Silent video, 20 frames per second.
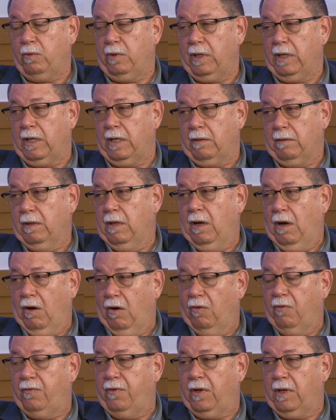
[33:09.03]
really
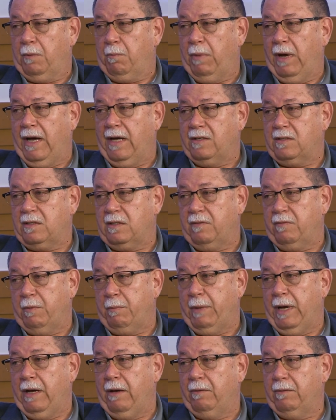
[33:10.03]
hopeful and positive
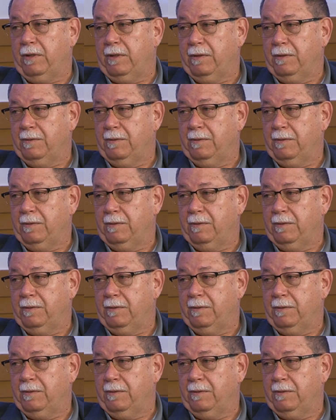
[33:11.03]
about.